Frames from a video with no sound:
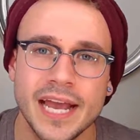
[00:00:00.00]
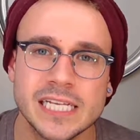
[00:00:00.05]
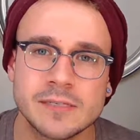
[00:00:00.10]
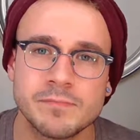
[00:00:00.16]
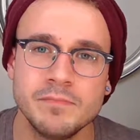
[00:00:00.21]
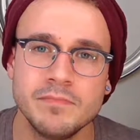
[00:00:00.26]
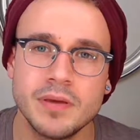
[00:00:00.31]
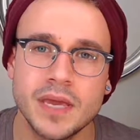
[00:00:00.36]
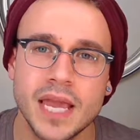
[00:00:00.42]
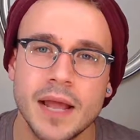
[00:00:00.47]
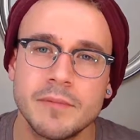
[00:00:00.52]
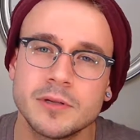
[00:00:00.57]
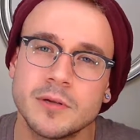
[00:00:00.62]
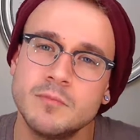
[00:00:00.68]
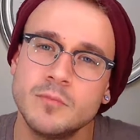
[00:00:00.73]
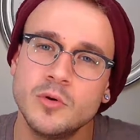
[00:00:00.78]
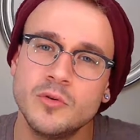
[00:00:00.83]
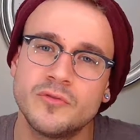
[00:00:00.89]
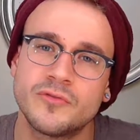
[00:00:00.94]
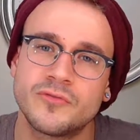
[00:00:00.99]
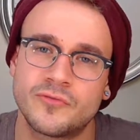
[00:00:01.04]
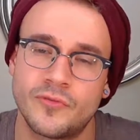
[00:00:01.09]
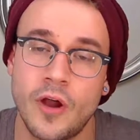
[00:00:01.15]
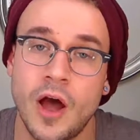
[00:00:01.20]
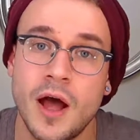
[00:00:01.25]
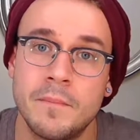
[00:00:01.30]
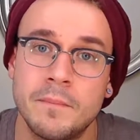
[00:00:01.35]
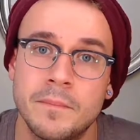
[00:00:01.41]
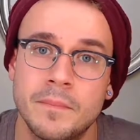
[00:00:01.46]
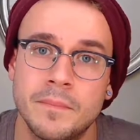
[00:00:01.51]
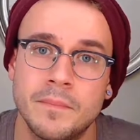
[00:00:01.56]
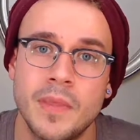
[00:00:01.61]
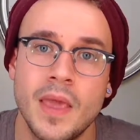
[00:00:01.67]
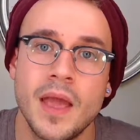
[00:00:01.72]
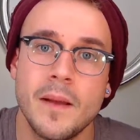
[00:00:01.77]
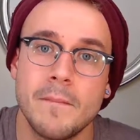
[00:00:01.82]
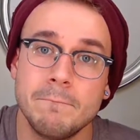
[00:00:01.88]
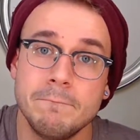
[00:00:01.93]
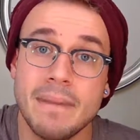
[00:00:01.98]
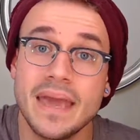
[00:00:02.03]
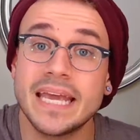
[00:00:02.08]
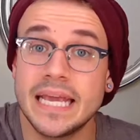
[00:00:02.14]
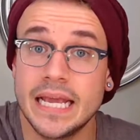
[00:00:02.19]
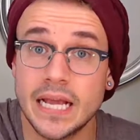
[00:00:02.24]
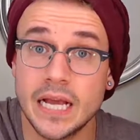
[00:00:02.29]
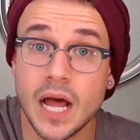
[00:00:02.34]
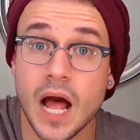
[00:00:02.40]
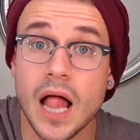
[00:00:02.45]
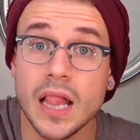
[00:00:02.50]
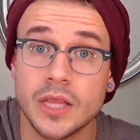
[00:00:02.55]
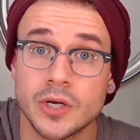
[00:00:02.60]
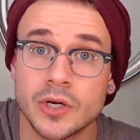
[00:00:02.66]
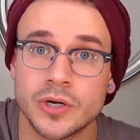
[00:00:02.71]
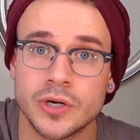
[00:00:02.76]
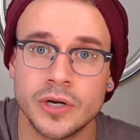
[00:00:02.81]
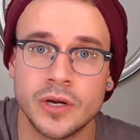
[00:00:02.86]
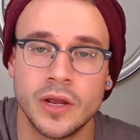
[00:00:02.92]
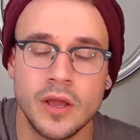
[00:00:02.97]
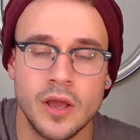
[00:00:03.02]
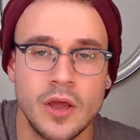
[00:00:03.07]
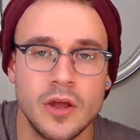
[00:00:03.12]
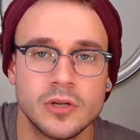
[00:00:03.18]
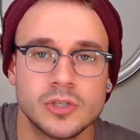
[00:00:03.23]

is being able to move from making color